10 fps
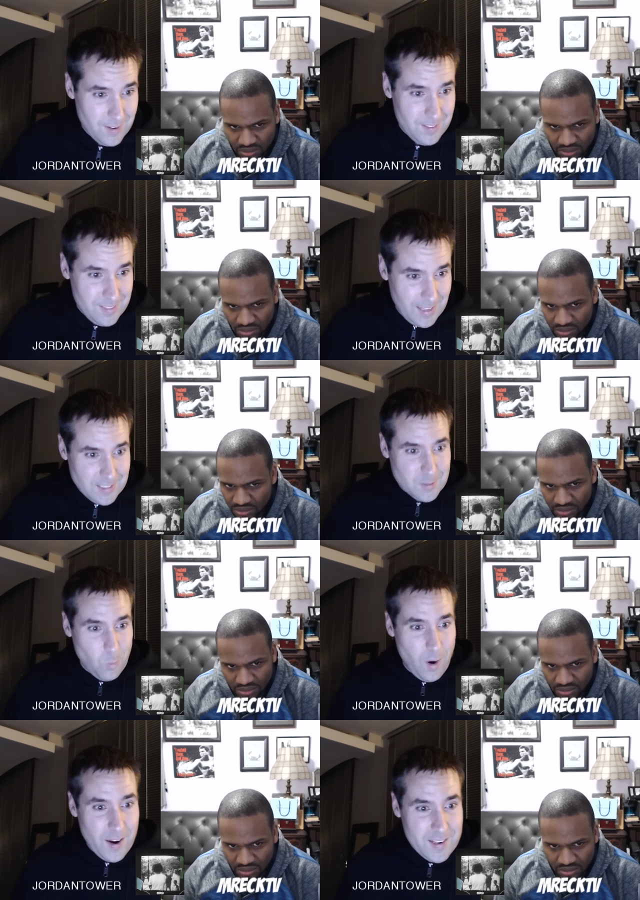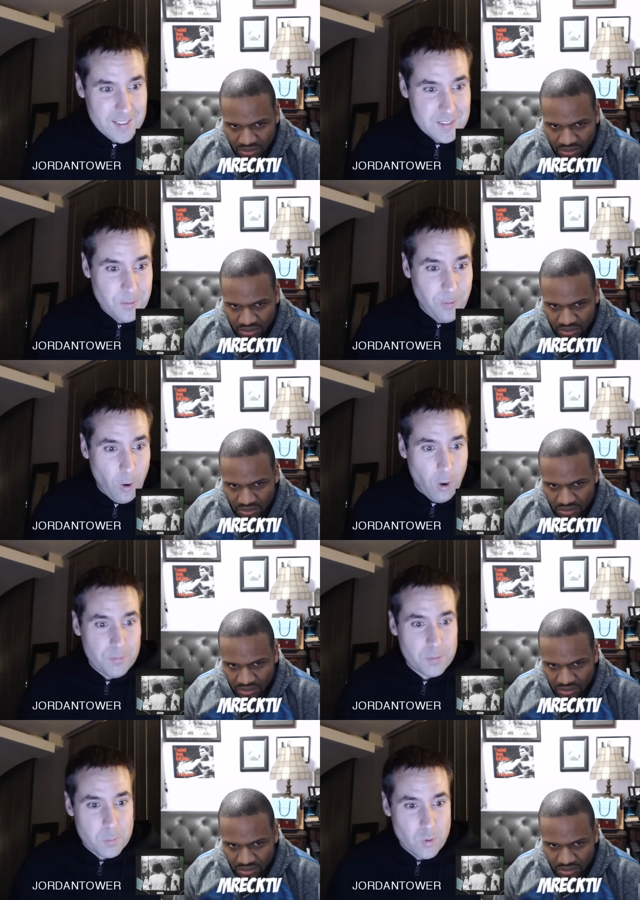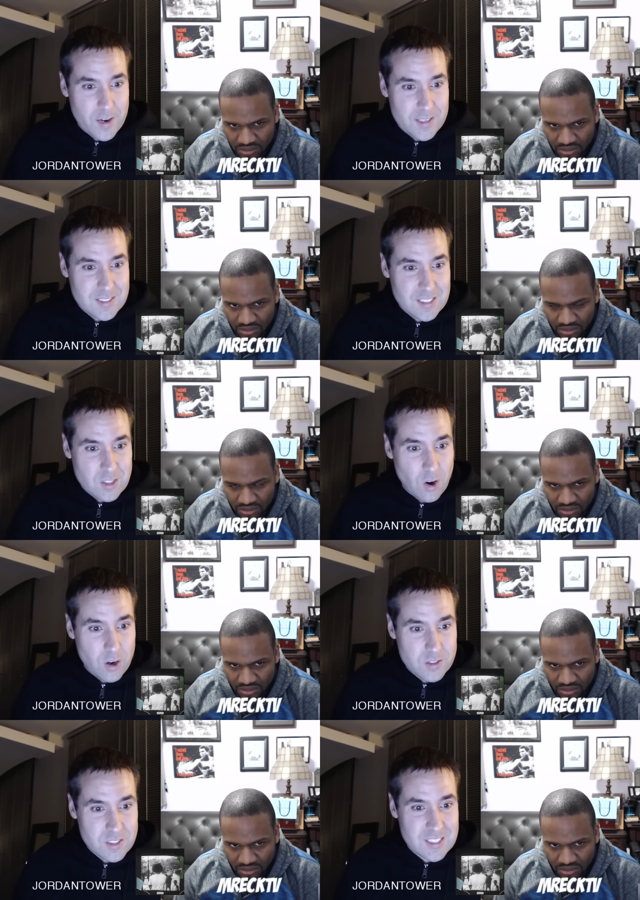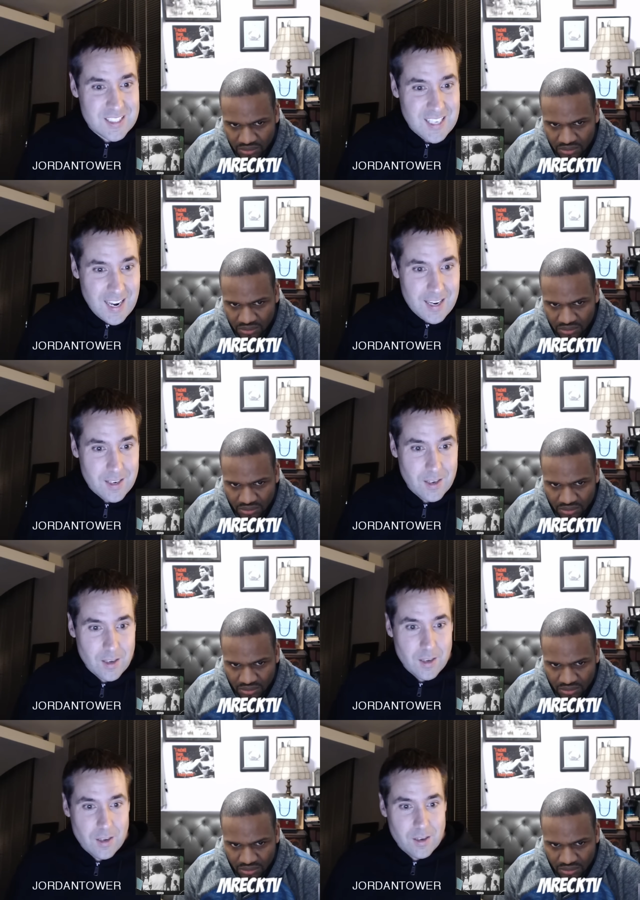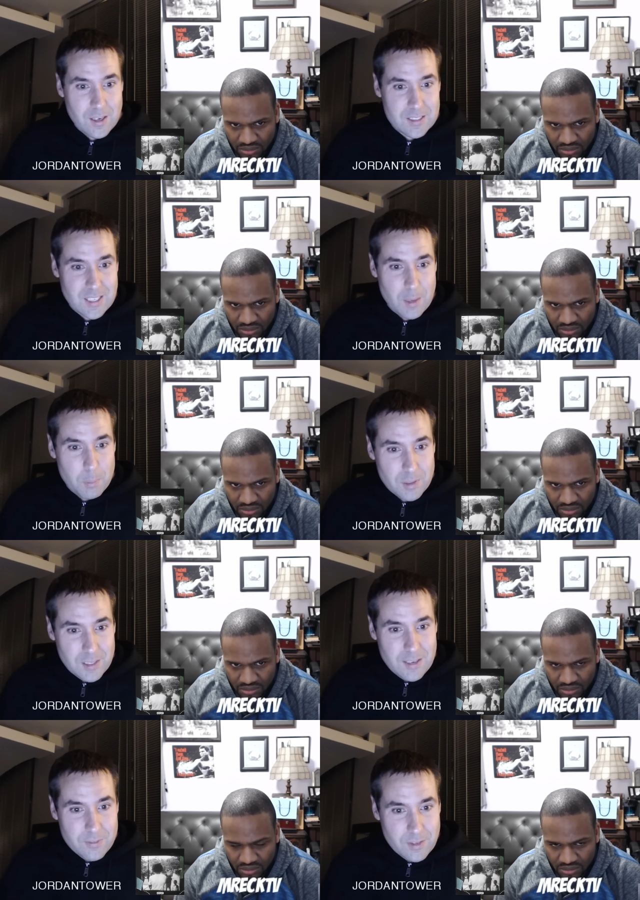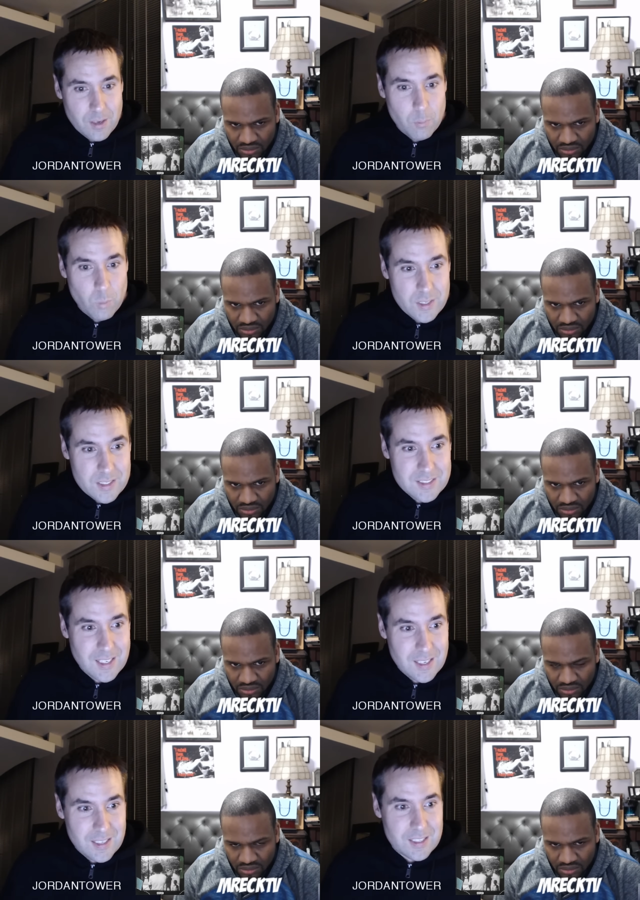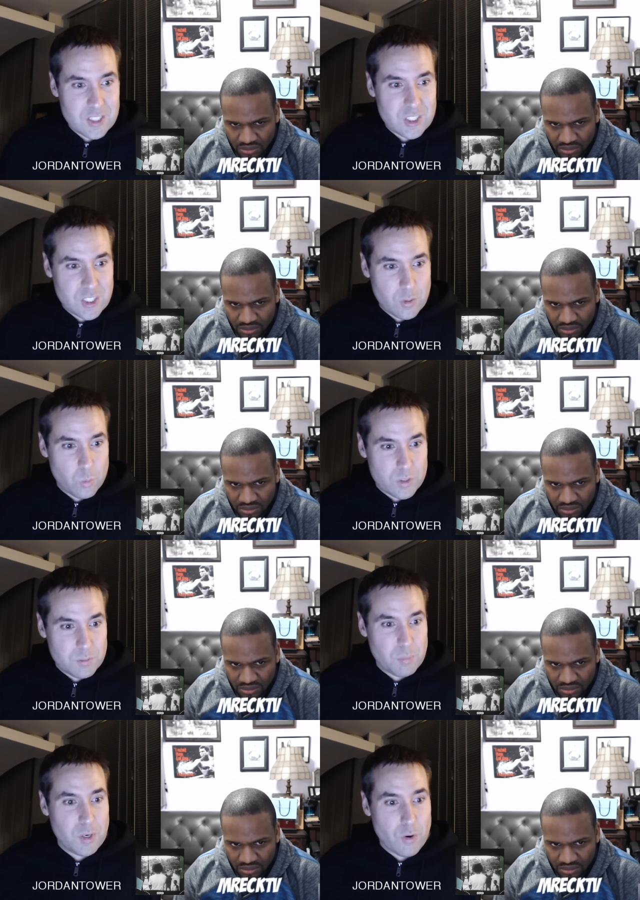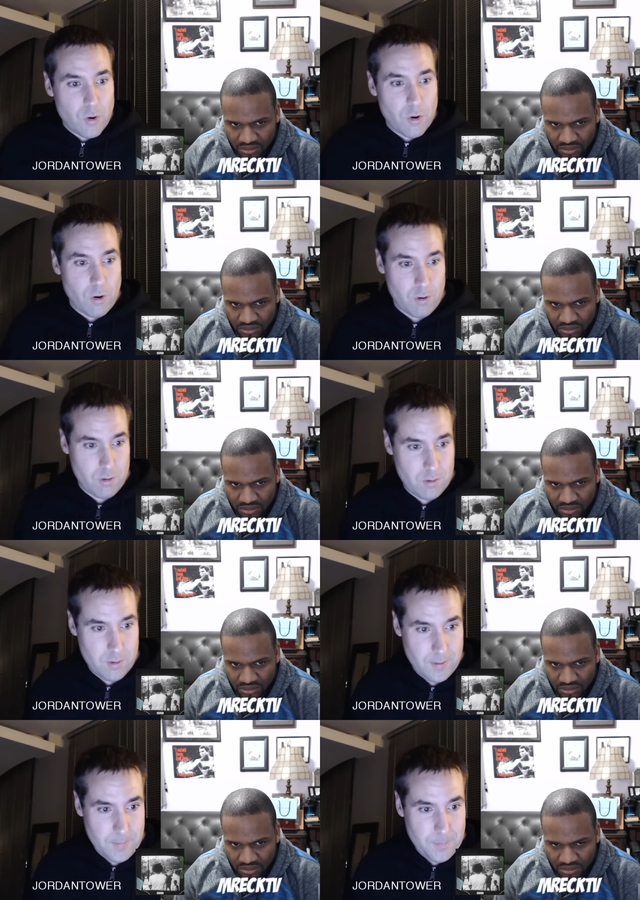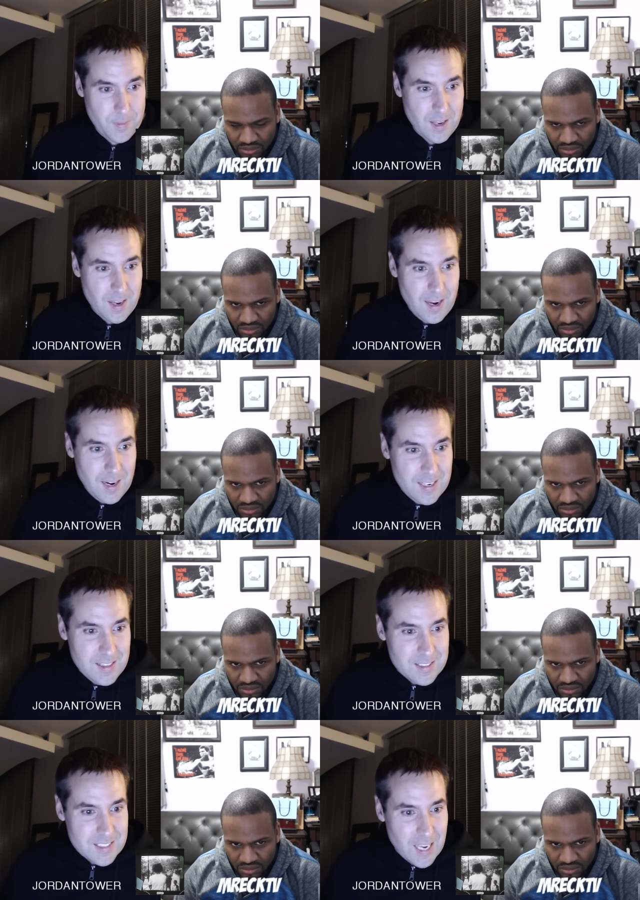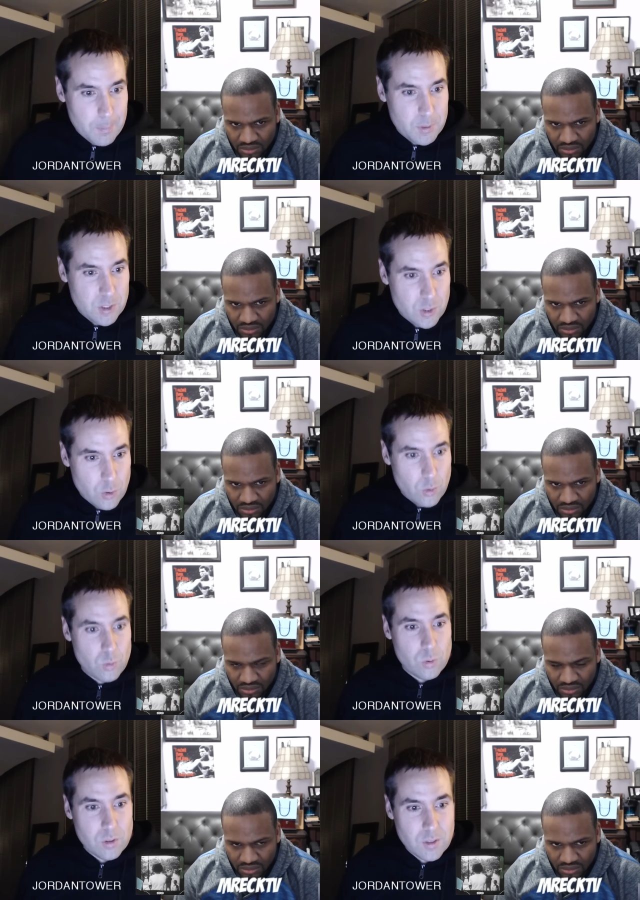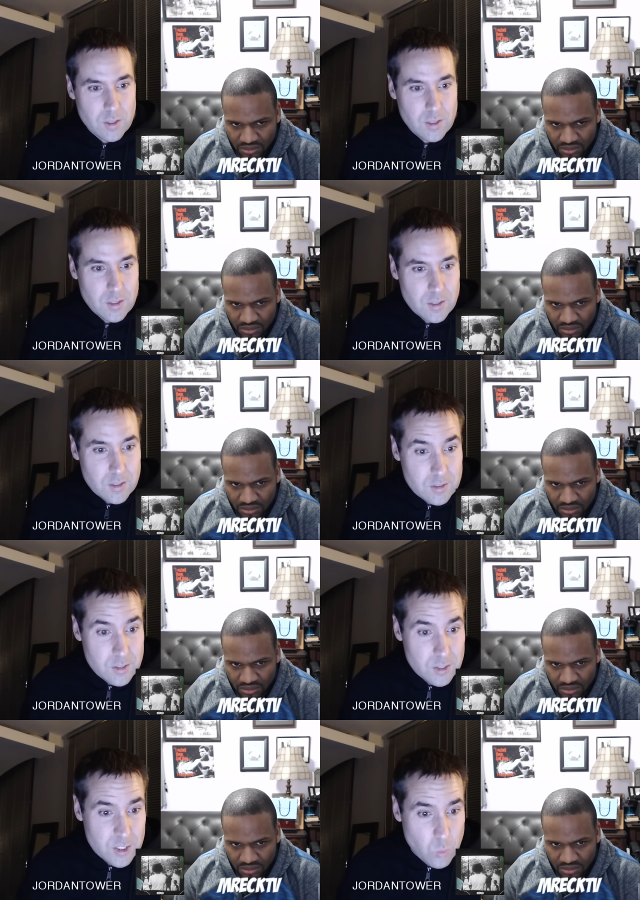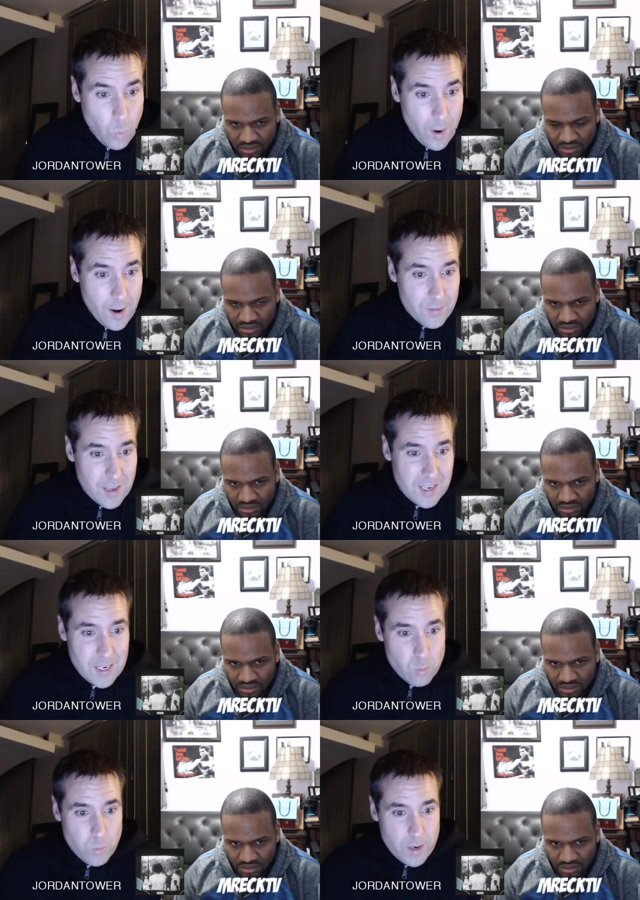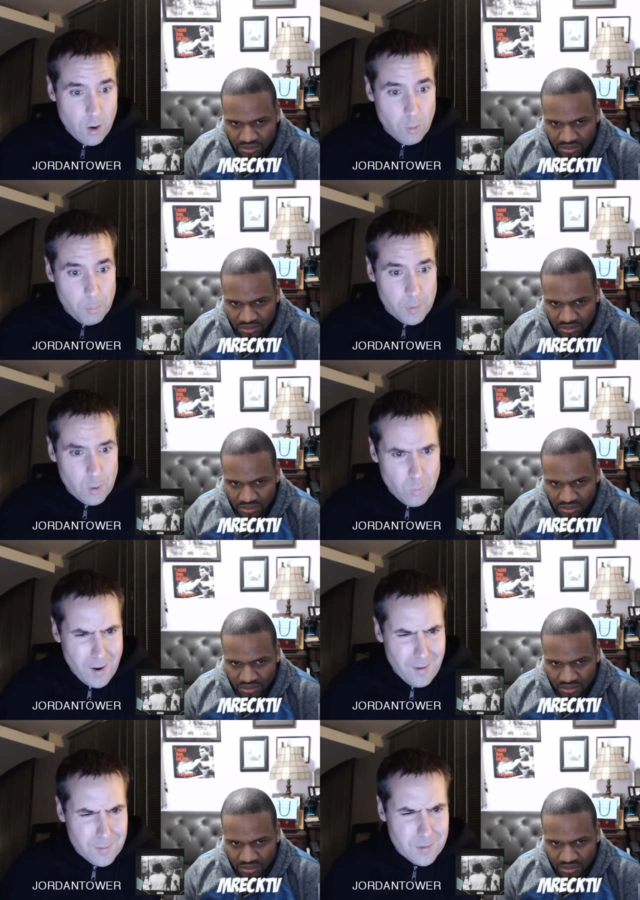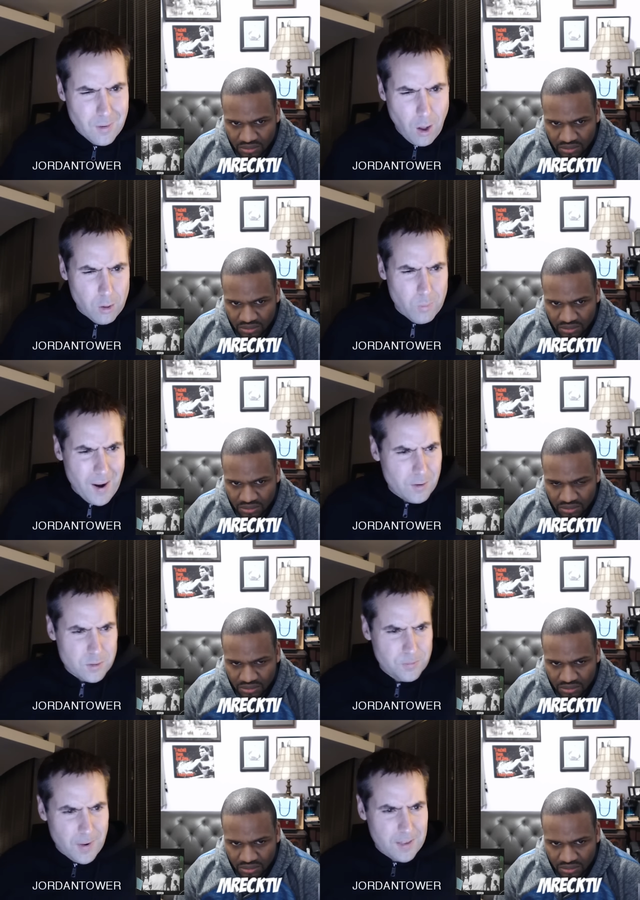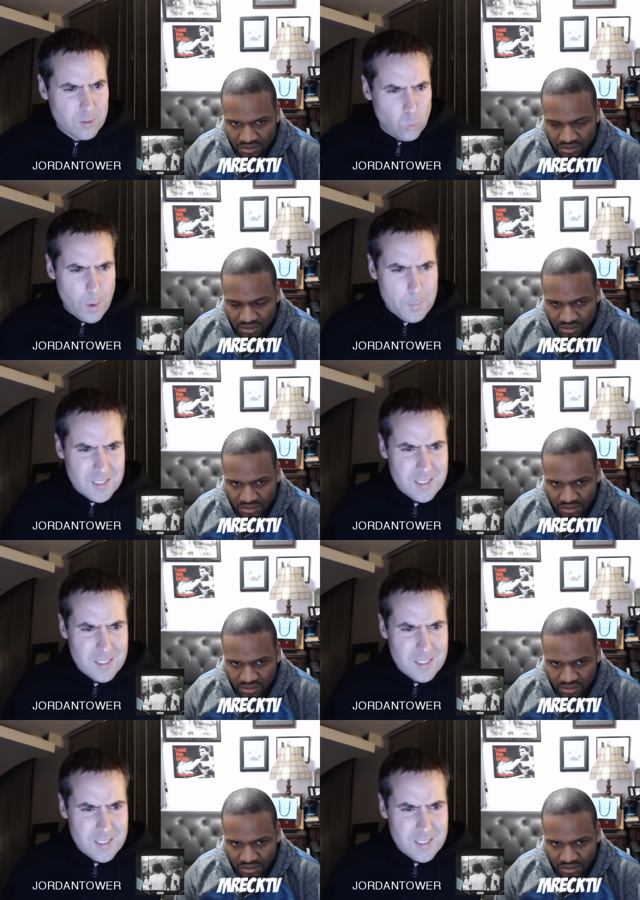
Speaker 1: That's why his fall from grace is hard to take, because I believed him when he said his shit was pure. And he the type of dude to swear that he real, but around all around is fake. The women, the